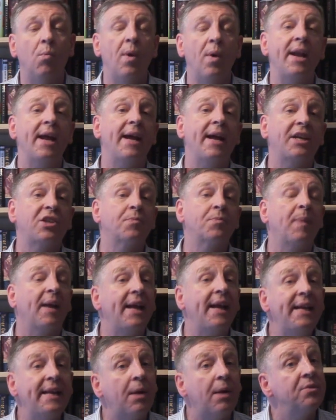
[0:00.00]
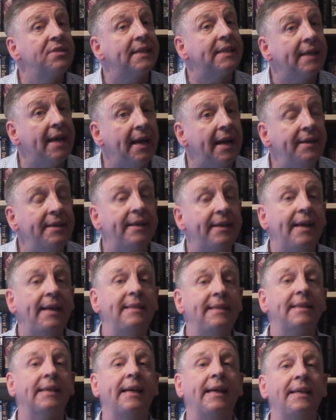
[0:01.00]
When I explained I was the
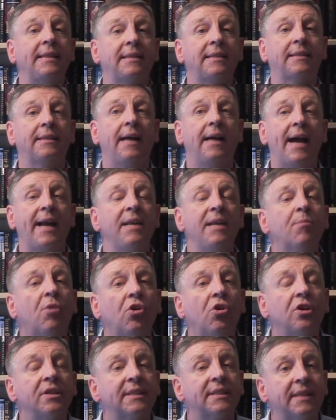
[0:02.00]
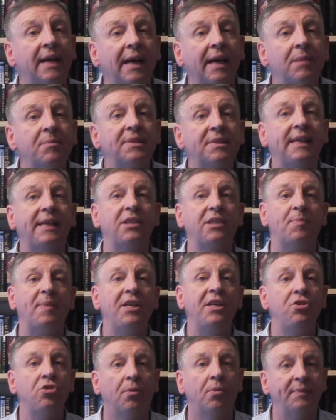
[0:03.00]
candidate against any more asylum seekers
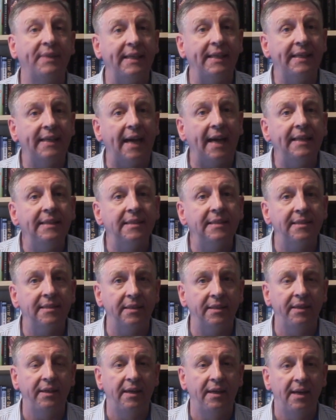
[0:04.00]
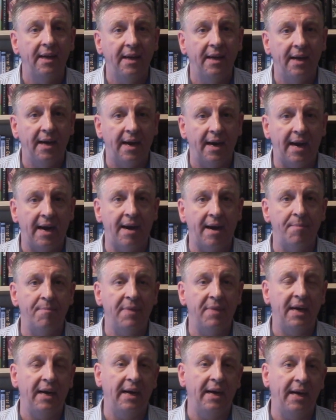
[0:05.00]
being dumped in Kensington,
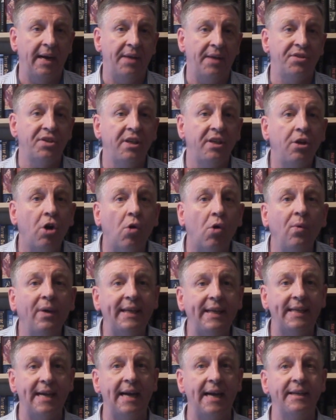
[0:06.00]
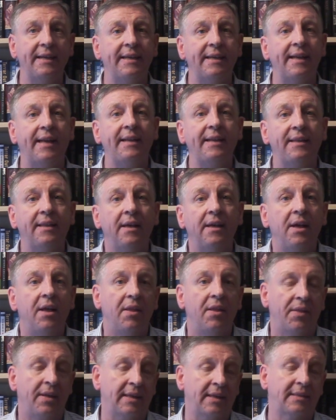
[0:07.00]
the only candidate
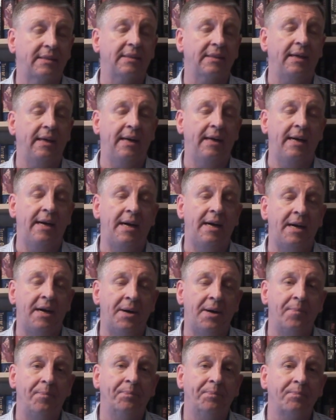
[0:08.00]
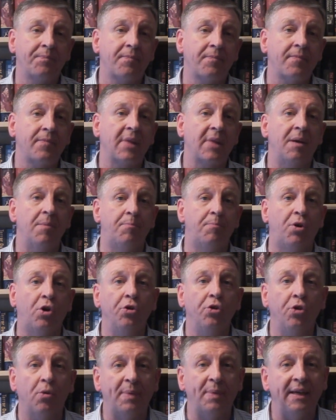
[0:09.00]
that's
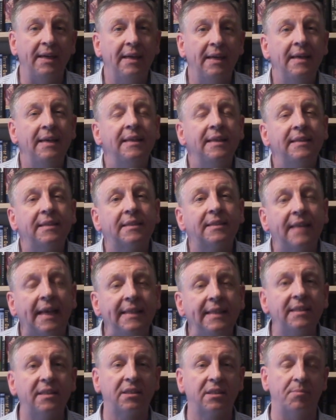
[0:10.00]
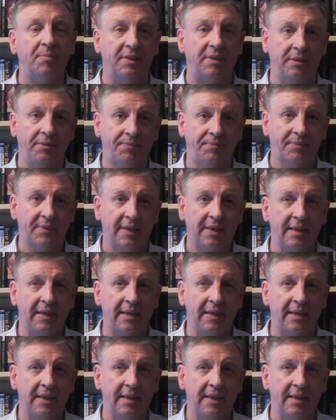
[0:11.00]
putting up a sensible